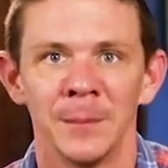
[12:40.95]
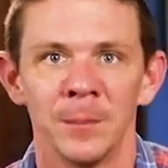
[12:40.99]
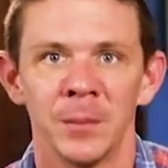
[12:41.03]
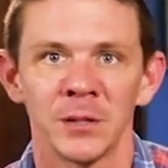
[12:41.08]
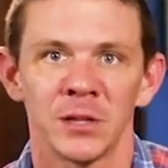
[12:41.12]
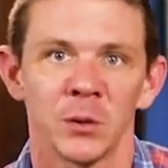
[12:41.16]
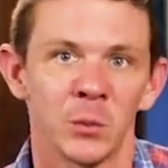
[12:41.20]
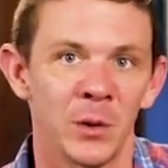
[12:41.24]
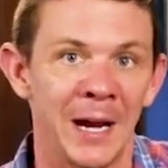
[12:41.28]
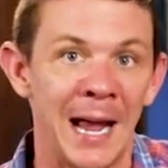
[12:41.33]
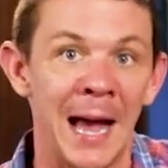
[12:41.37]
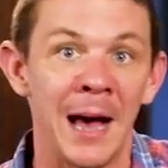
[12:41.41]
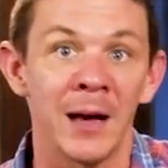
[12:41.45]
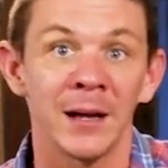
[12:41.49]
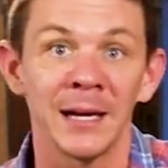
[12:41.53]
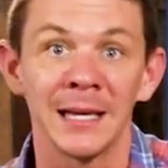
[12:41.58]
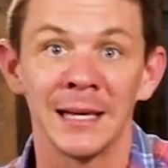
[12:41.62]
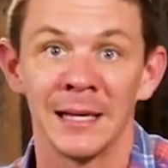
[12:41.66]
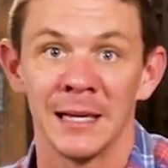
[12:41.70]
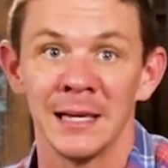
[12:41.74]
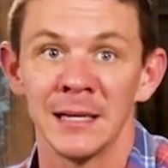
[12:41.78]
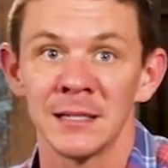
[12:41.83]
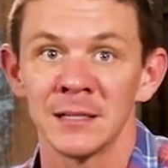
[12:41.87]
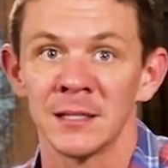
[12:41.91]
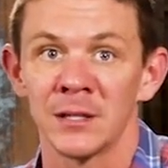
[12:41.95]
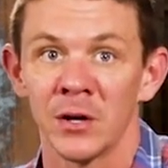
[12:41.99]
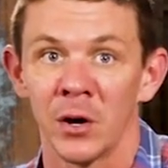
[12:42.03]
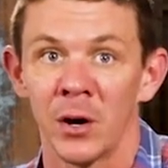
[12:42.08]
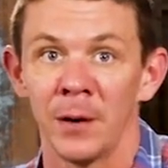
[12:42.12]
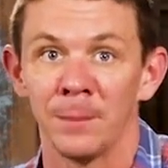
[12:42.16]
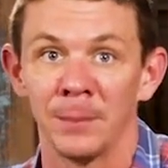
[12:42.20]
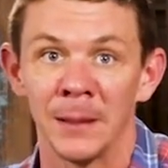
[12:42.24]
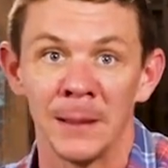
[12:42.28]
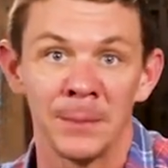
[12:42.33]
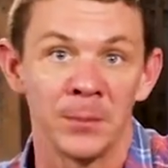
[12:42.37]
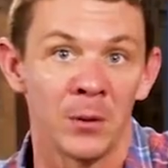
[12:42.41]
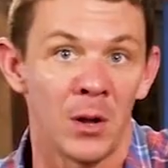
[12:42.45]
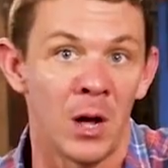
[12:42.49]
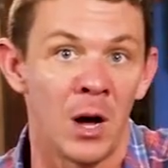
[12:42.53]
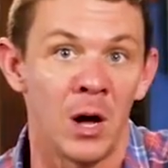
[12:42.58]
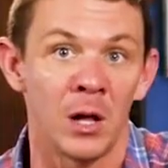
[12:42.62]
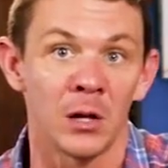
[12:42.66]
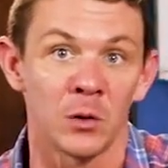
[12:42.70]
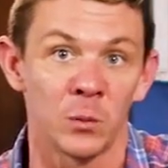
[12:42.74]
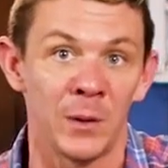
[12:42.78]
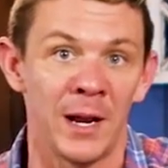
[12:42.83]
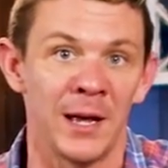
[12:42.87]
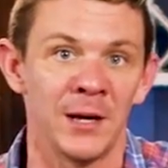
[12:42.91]
But the reality is there are people
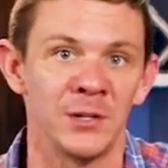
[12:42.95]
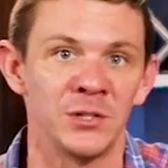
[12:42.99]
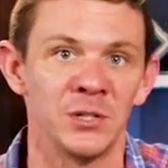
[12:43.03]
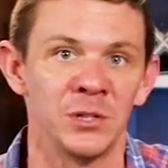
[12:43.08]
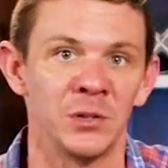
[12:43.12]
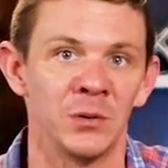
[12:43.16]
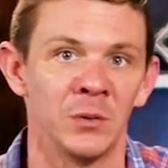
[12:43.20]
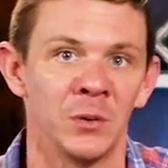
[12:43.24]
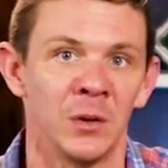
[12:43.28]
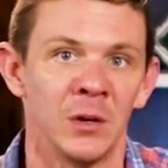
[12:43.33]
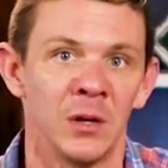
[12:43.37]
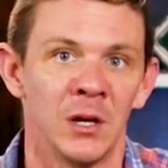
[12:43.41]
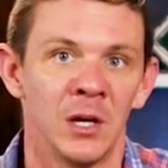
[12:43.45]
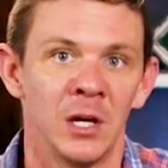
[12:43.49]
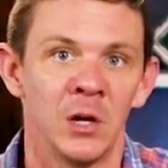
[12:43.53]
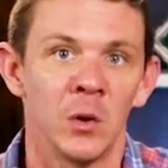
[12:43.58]
all around you